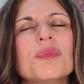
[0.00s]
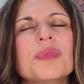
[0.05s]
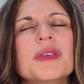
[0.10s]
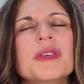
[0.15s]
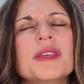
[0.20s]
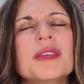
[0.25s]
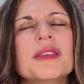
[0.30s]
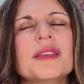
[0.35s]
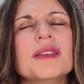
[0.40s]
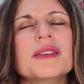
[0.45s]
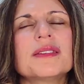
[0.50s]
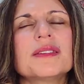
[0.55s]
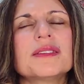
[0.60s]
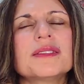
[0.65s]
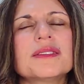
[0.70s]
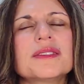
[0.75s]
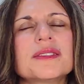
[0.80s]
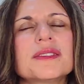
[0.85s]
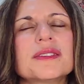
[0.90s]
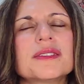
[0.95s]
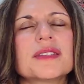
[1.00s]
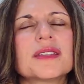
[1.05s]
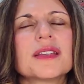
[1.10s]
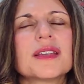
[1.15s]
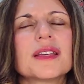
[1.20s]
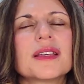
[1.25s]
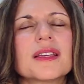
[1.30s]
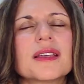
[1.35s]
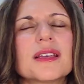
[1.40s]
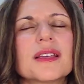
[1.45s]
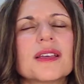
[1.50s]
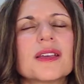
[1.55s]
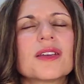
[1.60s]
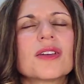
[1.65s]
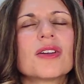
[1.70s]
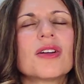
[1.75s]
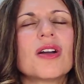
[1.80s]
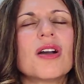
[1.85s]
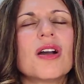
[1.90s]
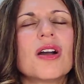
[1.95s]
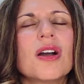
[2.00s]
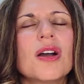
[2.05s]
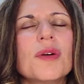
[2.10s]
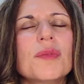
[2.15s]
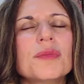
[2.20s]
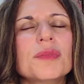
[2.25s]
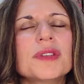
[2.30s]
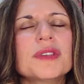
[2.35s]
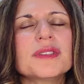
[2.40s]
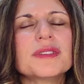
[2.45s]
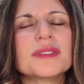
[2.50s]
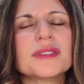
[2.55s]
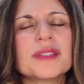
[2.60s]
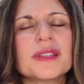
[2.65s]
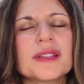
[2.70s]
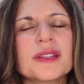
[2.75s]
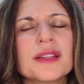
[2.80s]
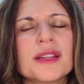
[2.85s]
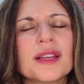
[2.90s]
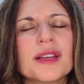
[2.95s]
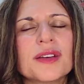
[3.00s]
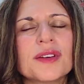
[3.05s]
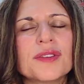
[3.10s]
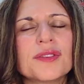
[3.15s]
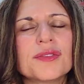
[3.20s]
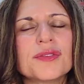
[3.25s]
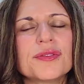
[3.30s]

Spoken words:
peace, calmness, and love,